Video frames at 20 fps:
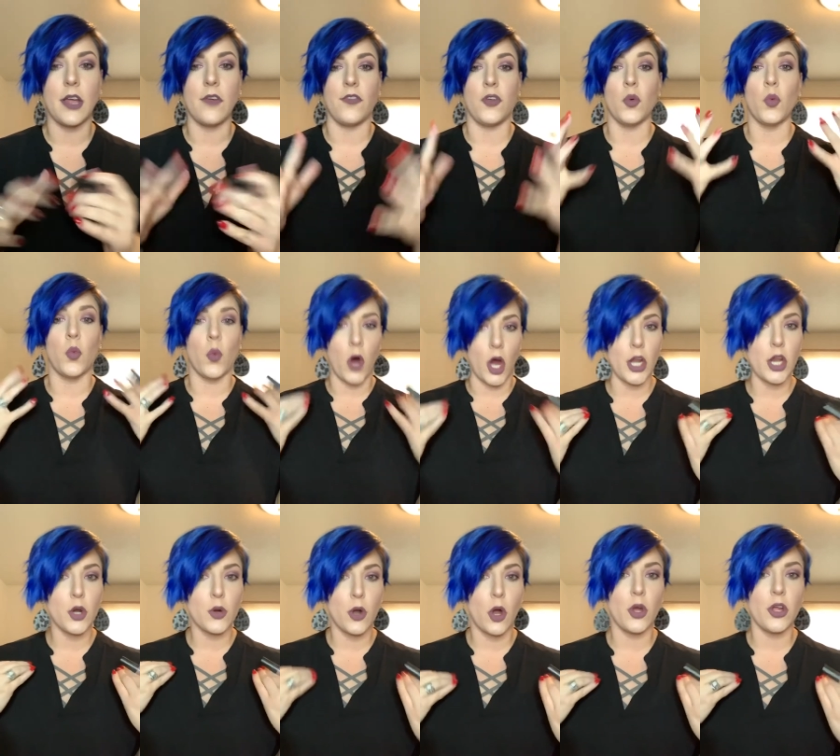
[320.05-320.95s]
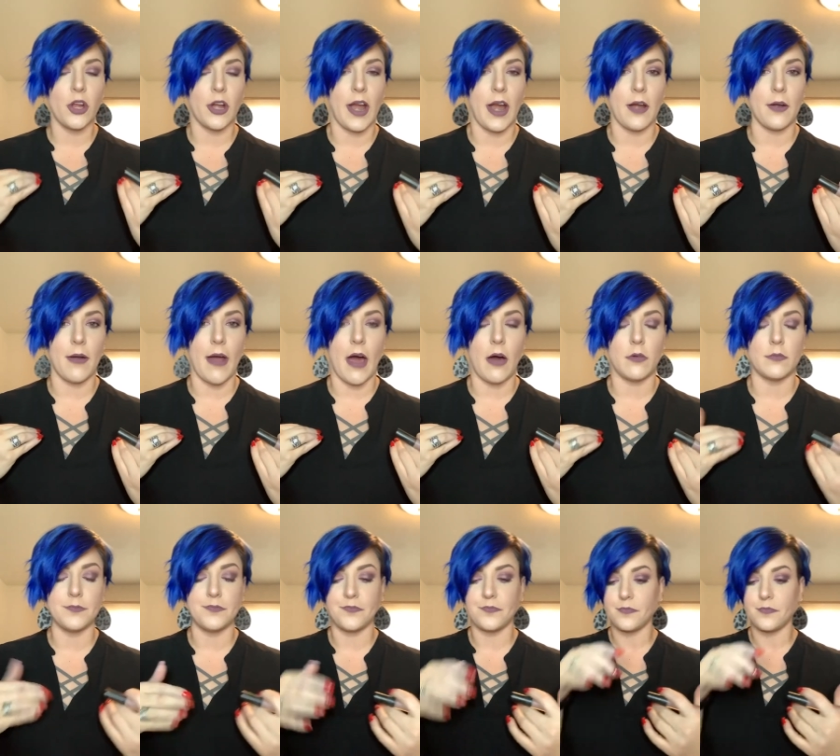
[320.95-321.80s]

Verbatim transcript: if you want to grow your hair out,